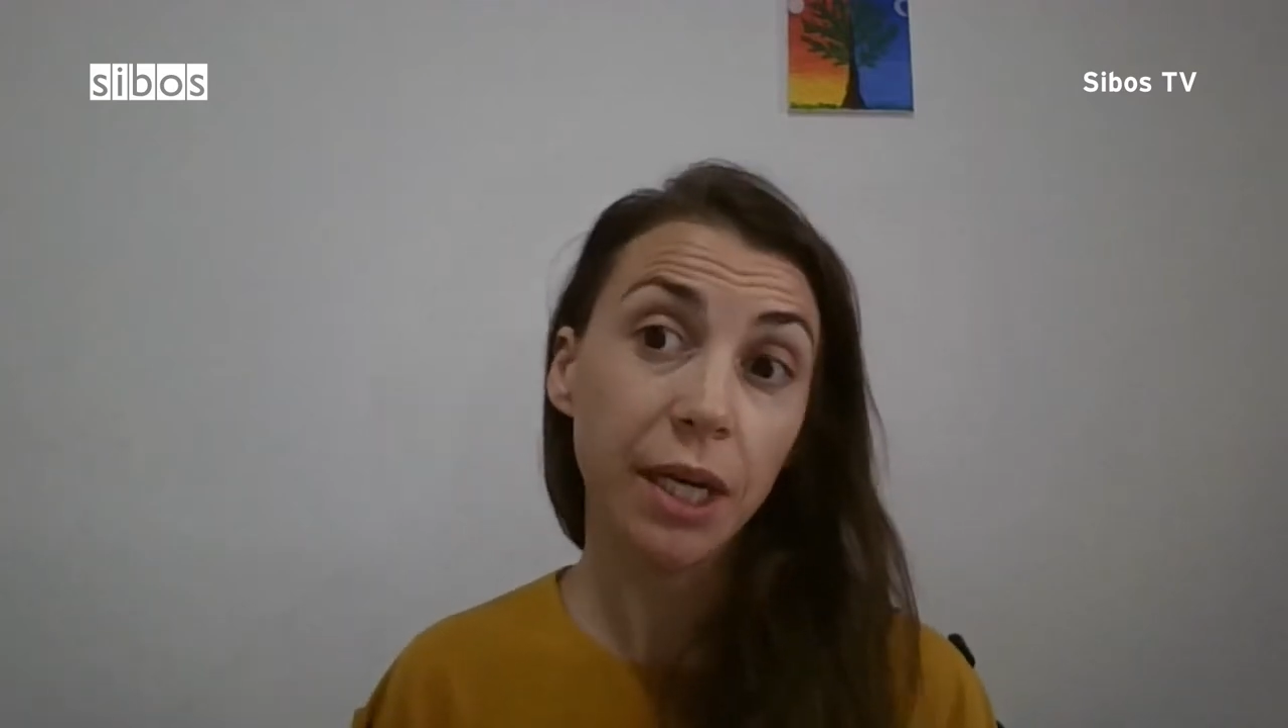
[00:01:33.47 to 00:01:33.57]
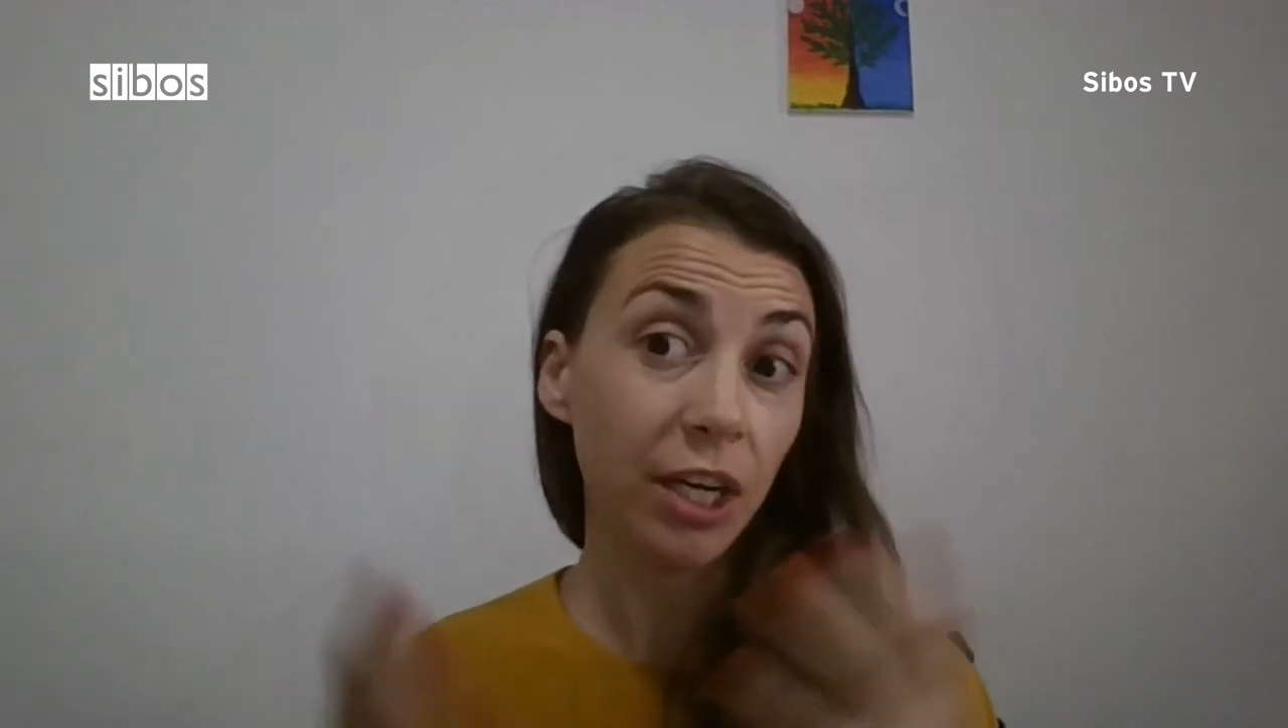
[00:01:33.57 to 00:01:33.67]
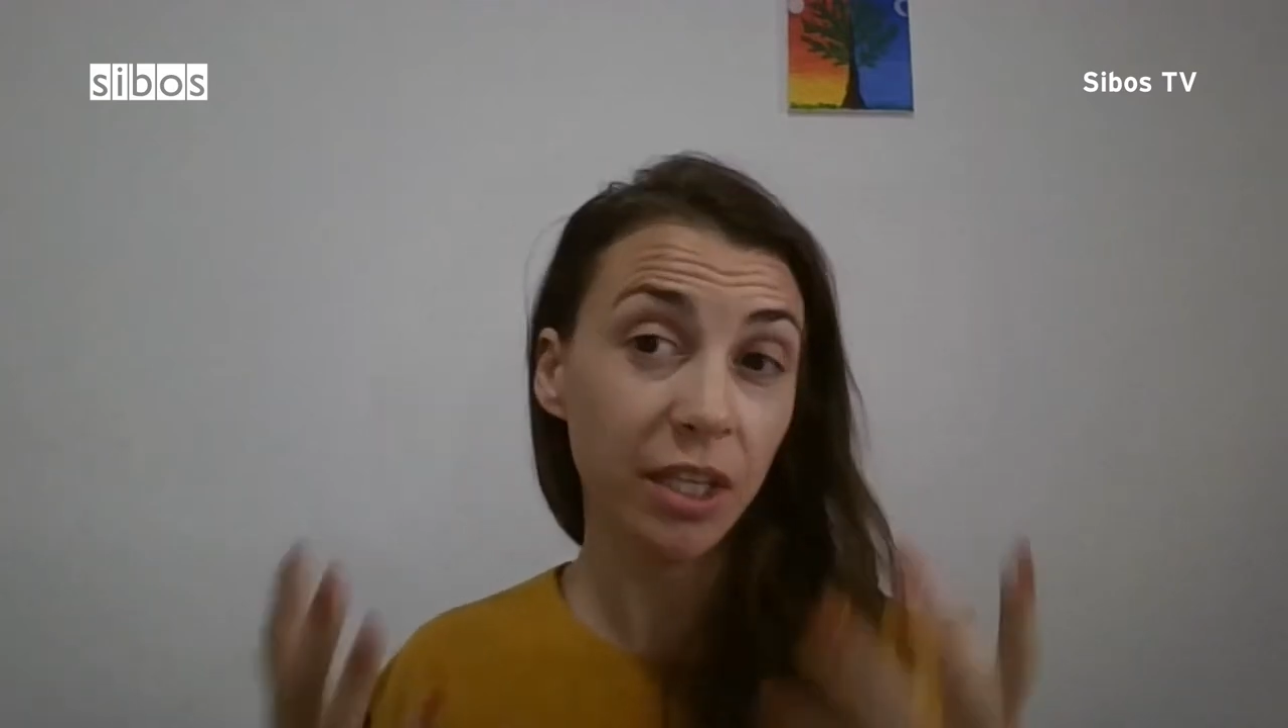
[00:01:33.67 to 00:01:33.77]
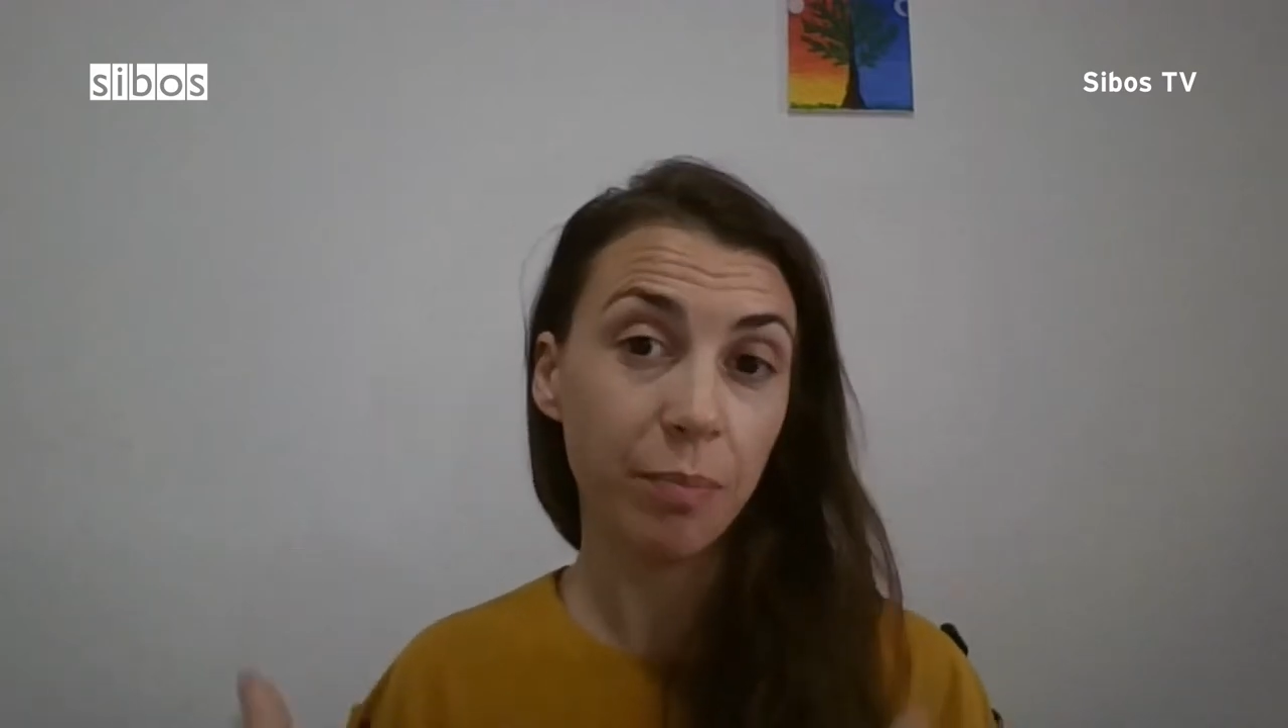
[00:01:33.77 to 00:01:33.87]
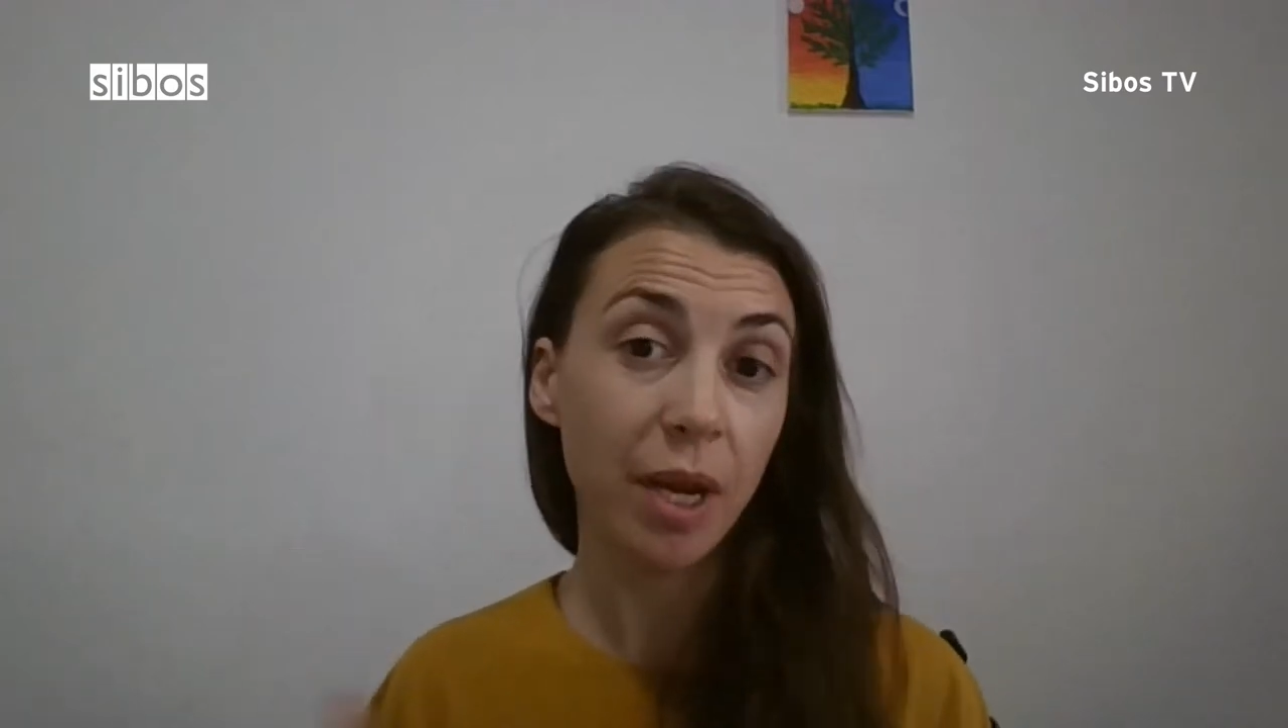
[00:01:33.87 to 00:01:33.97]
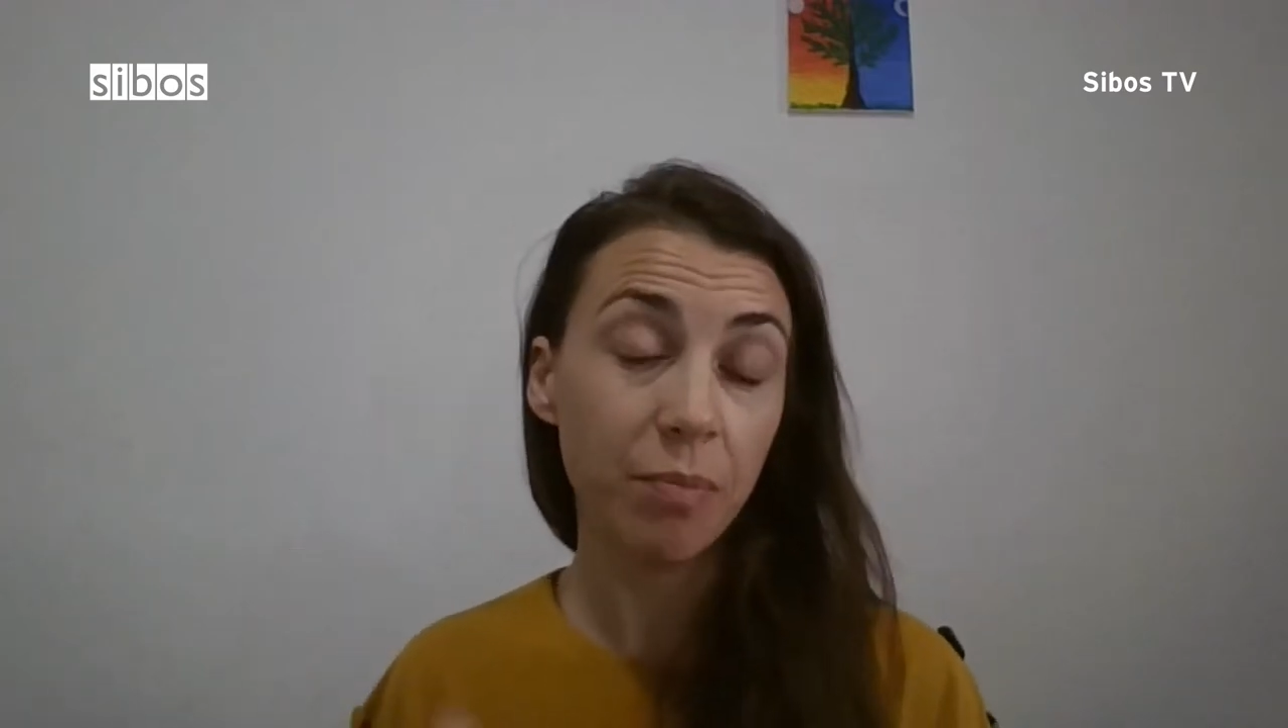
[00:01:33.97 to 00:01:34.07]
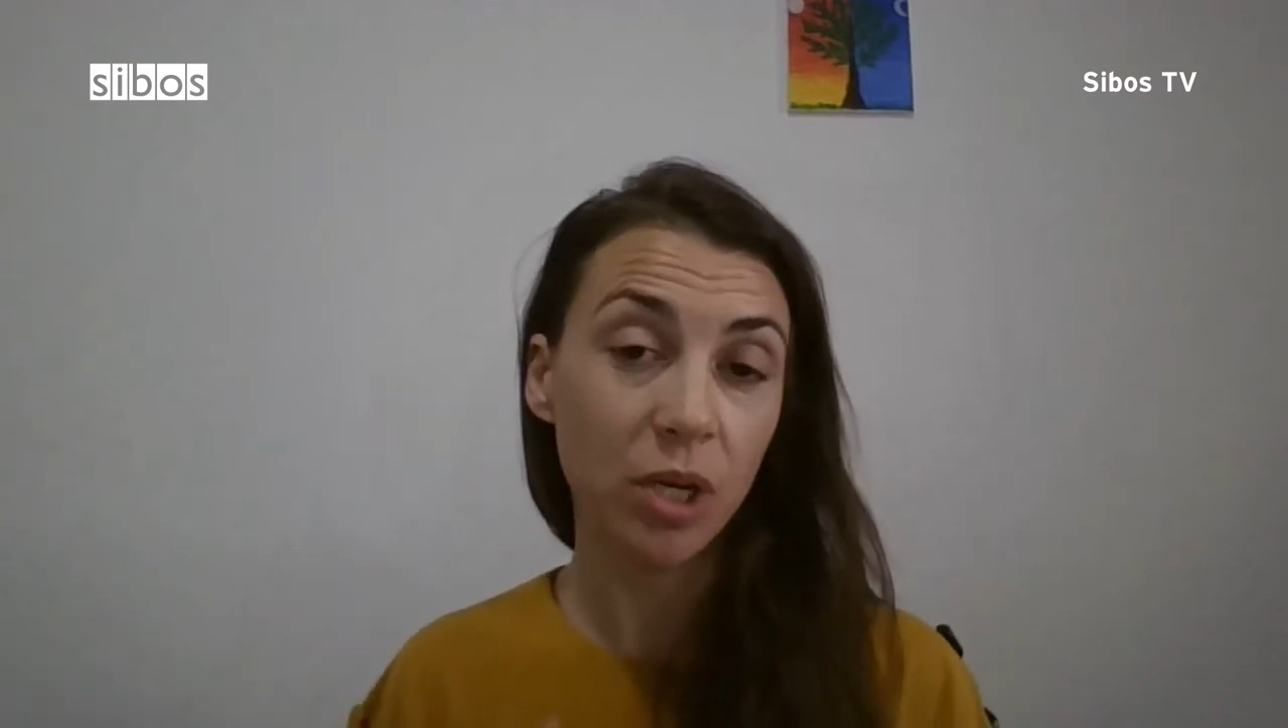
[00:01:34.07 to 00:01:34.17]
here are the